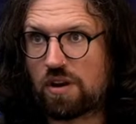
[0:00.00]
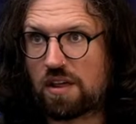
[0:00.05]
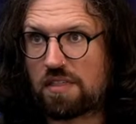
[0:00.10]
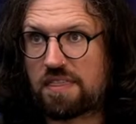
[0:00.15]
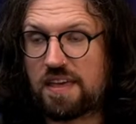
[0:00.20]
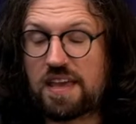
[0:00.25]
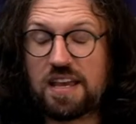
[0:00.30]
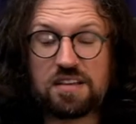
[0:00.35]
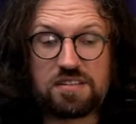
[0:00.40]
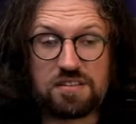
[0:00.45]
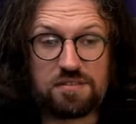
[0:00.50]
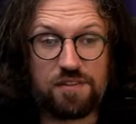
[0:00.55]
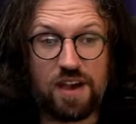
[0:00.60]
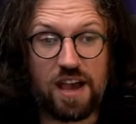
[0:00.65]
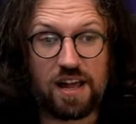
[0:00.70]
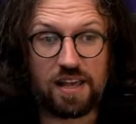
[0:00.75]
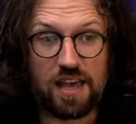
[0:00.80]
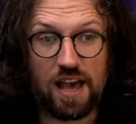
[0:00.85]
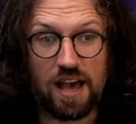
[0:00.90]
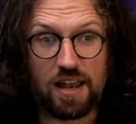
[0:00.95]
I think is a
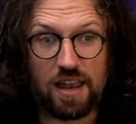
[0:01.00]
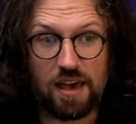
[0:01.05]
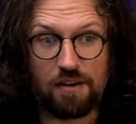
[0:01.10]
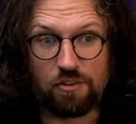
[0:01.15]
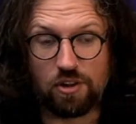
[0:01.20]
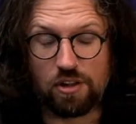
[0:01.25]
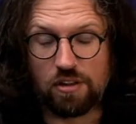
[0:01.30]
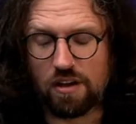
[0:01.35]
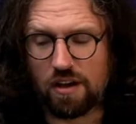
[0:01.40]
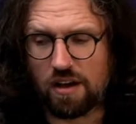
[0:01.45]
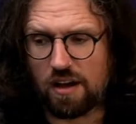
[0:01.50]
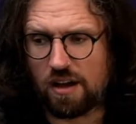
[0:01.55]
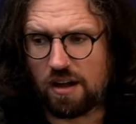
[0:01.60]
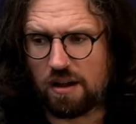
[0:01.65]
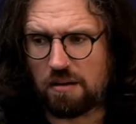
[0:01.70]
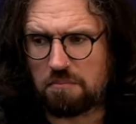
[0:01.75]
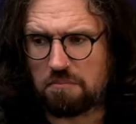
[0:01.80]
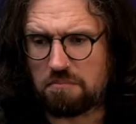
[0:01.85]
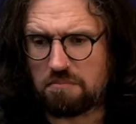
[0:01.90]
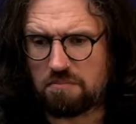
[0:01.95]
fairly high level,
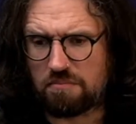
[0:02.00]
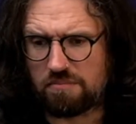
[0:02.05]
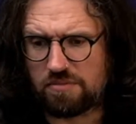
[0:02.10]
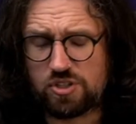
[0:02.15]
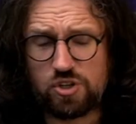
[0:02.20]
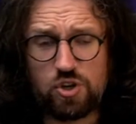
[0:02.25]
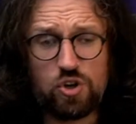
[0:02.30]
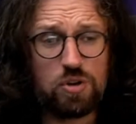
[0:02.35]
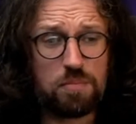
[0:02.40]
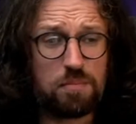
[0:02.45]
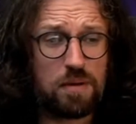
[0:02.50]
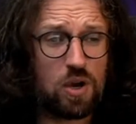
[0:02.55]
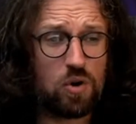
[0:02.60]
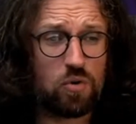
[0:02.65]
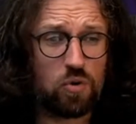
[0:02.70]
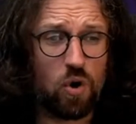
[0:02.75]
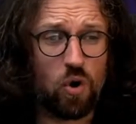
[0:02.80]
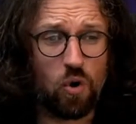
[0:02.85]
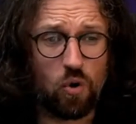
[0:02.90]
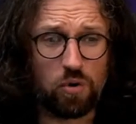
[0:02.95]
tooting my
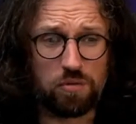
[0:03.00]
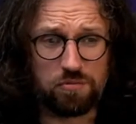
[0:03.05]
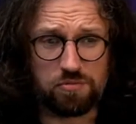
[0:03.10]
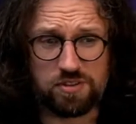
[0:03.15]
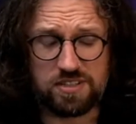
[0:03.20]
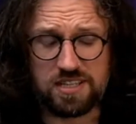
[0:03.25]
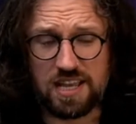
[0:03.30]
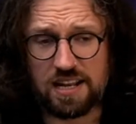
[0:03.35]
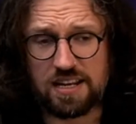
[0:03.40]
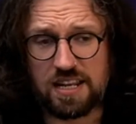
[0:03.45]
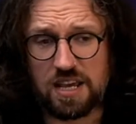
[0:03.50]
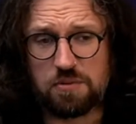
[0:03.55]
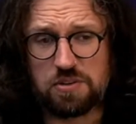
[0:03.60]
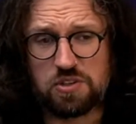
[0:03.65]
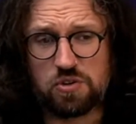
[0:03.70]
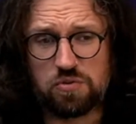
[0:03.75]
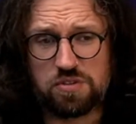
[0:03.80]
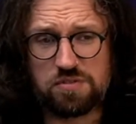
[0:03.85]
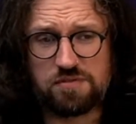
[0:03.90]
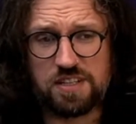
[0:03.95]
own horn for a second here,
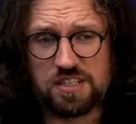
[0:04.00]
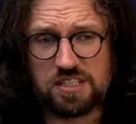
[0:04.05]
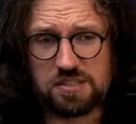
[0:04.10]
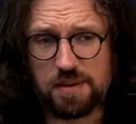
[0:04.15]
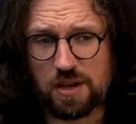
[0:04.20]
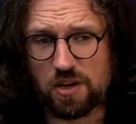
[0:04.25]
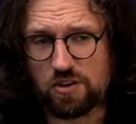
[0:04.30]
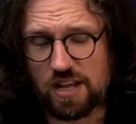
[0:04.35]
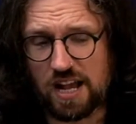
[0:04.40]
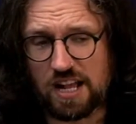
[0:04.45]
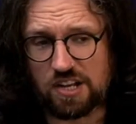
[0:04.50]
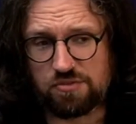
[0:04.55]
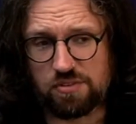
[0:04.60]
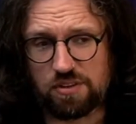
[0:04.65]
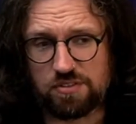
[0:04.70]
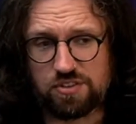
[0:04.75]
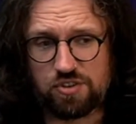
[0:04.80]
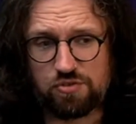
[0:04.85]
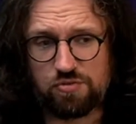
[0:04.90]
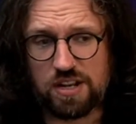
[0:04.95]
which always feels a bit unnatural.
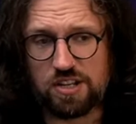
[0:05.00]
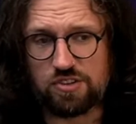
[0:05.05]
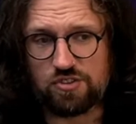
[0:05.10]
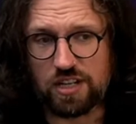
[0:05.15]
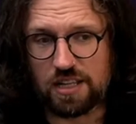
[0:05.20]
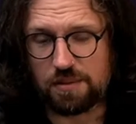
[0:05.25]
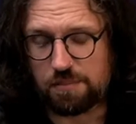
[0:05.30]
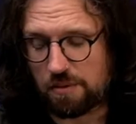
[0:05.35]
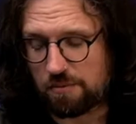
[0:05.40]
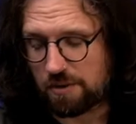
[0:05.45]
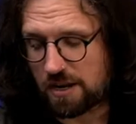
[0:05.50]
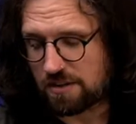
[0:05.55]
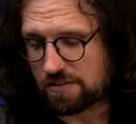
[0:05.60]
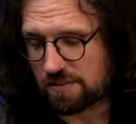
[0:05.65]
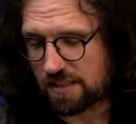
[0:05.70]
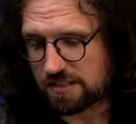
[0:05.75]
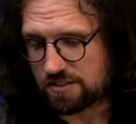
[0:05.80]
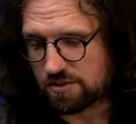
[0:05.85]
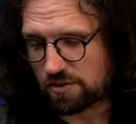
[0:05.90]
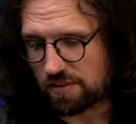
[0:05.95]
I always cringe a little bit when I do
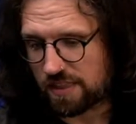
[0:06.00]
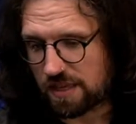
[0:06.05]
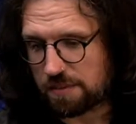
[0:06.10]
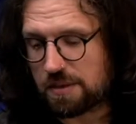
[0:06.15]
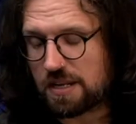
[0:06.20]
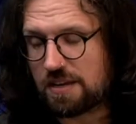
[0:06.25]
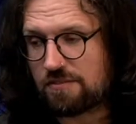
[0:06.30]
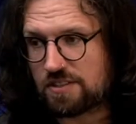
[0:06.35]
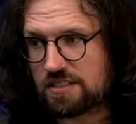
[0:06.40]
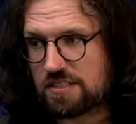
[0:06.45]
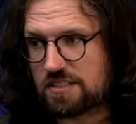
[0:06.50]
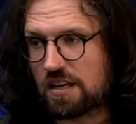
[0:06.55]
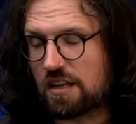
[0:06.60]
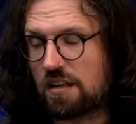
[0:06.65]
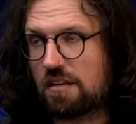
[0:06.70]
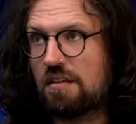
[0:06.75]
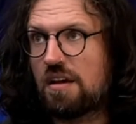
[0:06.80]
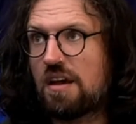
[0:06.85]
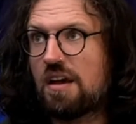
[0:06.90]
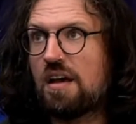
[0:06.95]
that sort of thing, but even
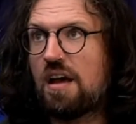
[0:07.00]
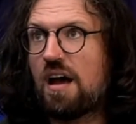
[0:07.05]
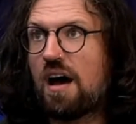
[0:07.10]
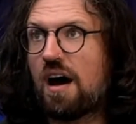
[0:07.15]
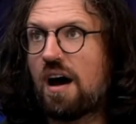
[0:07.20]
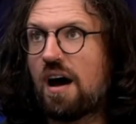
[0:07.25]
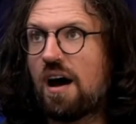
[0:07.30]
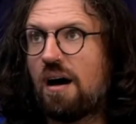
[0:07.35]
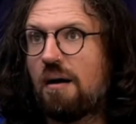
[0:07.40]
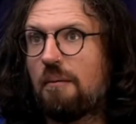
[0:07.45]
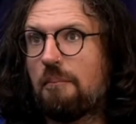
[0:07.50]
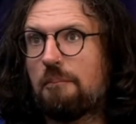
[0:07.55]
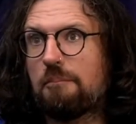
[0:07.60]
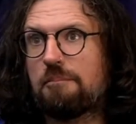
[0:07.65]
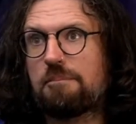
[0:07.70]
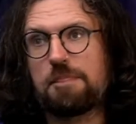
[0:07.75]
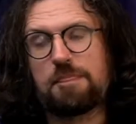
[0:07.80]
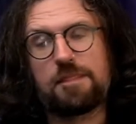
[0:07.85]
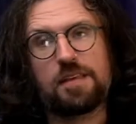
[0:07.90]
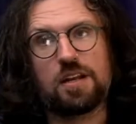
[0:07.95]
still,
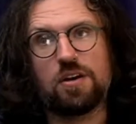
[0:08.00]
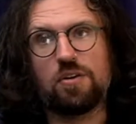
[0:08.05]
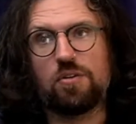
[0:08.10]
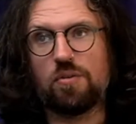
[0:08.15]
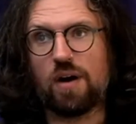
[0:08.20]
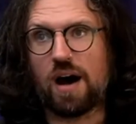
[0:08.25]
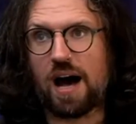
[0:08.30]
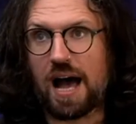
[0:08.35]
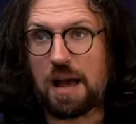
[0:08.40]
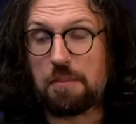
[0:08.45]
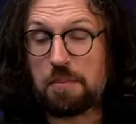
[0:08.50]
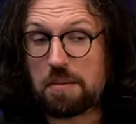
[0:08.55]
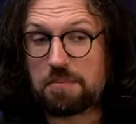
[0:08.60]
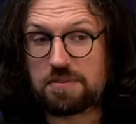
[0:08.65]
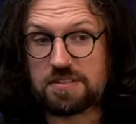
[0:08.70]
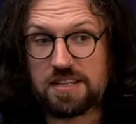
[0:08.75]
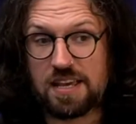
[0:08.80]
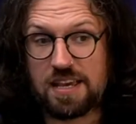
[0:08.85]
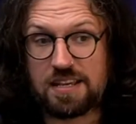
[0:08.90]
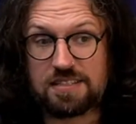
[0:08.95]
I make
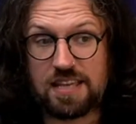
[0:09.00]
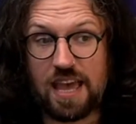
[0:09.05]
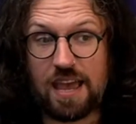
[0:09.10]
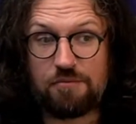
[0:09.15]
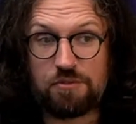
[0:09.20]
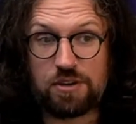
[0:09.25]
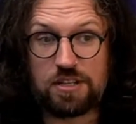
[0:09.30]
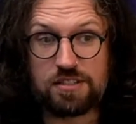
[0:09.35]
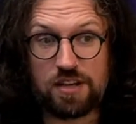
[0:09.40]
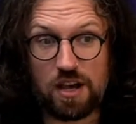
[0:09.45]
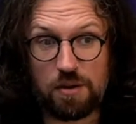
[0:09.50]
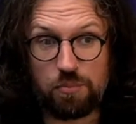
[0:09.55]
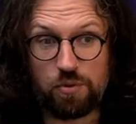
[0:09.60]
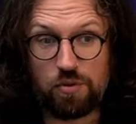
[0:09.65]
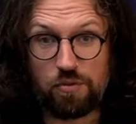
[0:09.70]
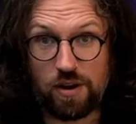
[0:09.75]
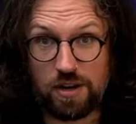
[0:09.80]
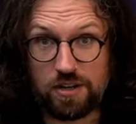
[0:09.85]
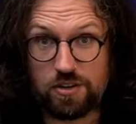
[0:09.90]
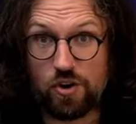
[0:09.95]
mistakes. Every guitar
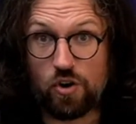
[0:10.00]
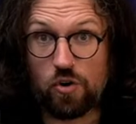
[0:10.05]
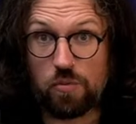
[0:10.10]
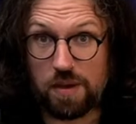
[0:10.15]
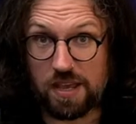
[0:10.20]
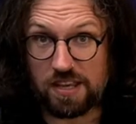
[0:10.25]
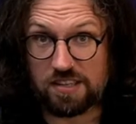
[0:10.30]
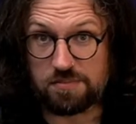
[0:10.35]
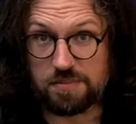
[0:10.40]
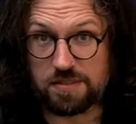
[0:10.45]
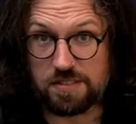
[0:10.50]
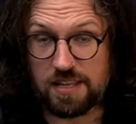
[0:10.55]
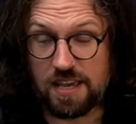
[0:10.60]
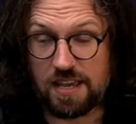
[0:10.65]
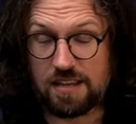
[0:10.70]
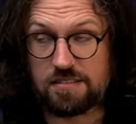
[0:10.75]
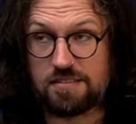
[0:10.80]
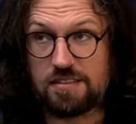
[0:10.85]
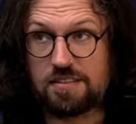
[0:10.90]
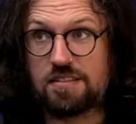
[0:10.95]
player I know makes
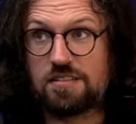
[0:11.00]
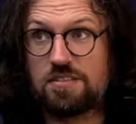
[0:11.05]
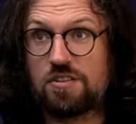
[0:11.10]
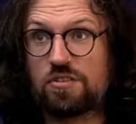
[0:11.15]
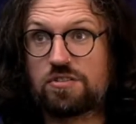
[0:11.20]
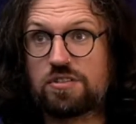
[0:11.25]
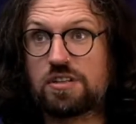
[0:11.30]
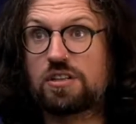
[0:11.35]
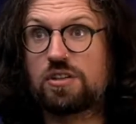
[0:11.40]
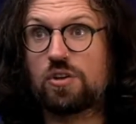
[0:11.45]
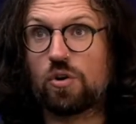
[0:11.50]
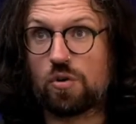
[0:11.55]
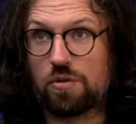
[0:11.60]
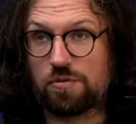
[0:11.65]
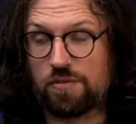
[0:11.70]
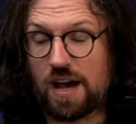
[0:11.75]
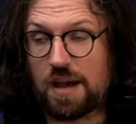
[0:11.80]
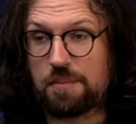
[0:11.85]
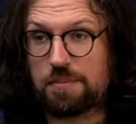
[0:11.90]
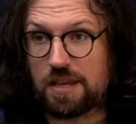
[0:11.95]
mistakes. And this is not to
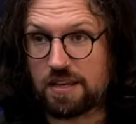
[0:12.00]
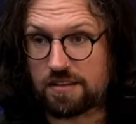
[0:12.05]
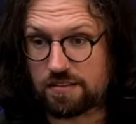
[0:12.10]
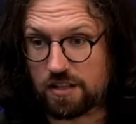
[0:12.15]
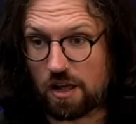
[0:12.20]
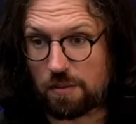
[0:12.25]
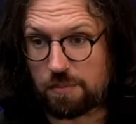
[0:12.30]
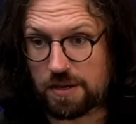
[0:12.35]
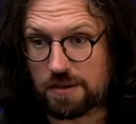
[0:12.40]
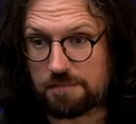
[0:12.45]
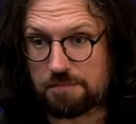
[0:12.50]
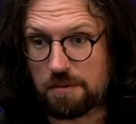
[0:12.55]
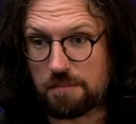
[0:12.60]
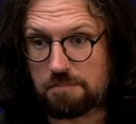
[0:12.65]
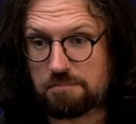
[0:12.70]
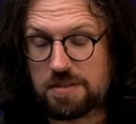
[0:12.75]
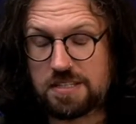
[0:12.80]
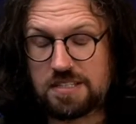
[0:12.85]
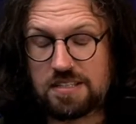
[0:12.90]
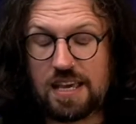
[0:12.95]
glorify being sloppy,
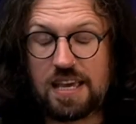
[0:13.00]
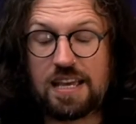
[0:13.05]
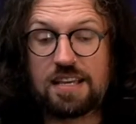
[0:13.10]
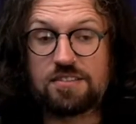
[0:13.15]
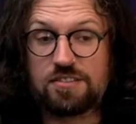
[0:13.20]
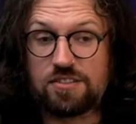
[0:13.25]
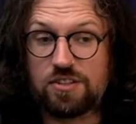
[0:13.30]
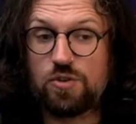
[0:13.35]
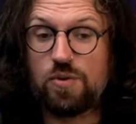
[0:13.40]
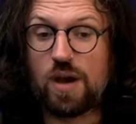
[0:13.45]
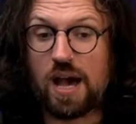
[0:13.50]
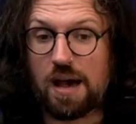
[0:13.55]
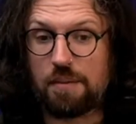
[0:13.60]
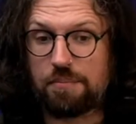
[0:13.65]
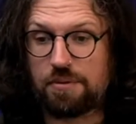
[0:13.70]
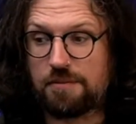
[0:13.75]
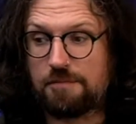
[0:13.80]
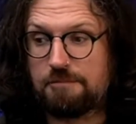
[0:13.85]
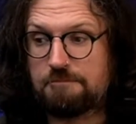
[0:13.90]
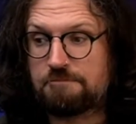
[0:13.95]
but mistakes do
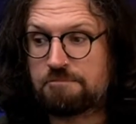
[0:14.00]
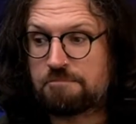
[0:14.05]
happen.